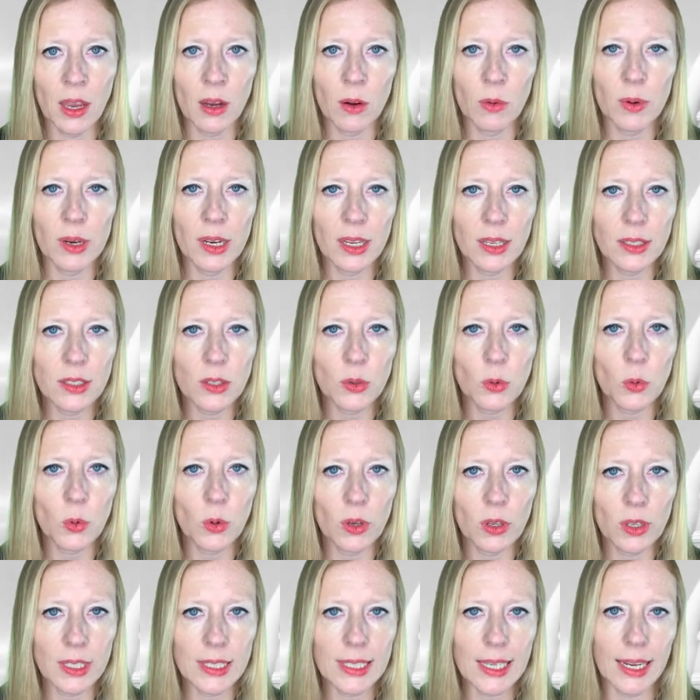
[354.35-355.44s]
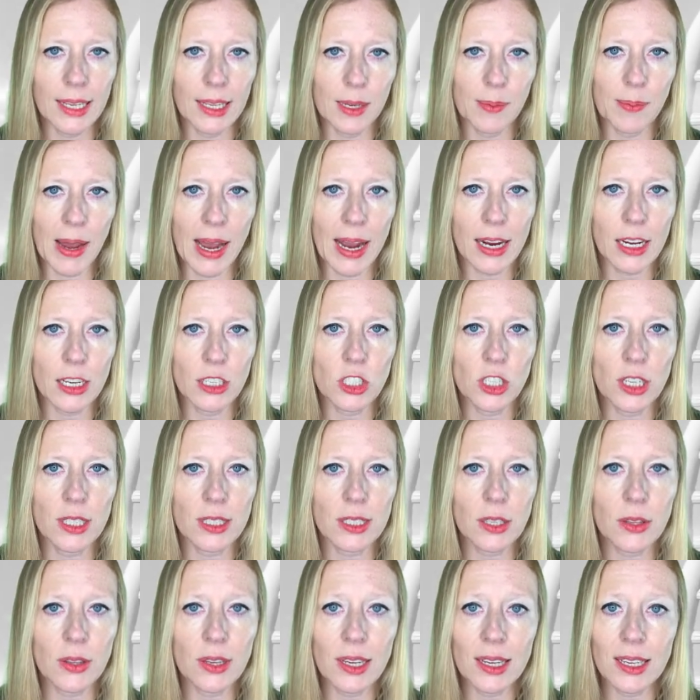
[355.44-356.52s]
We need to really tightly package it
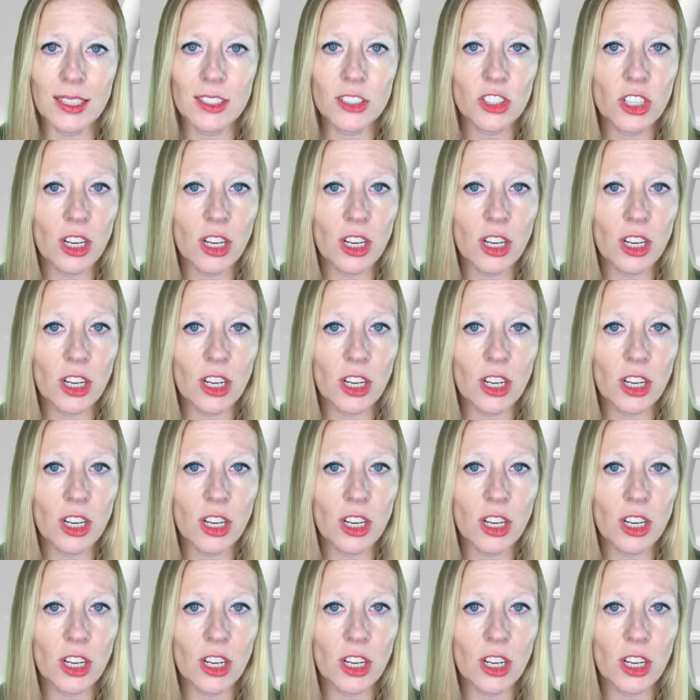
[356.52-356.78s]
so that each